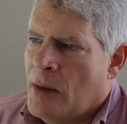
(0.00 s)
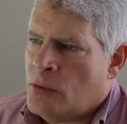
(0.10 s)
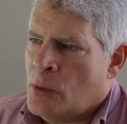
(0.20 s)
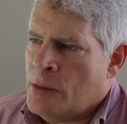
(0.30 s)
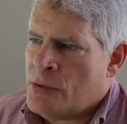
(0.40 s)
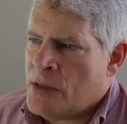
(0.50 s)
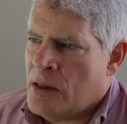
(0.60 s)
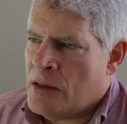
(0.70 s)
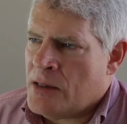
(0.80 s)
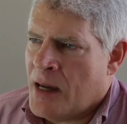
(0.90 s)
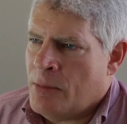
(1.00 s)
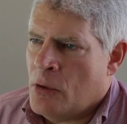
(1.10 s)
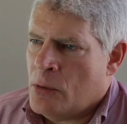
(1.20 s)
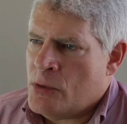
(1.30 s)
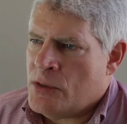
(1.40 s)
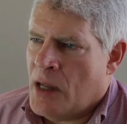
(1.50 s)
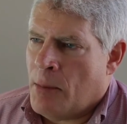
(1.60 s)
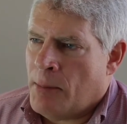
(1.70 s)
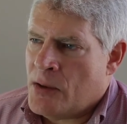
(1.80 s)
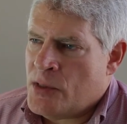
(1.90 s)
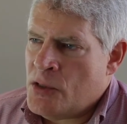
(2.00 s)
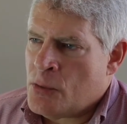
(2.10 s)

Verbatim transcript: About 20% of the time, though, it was the MMSE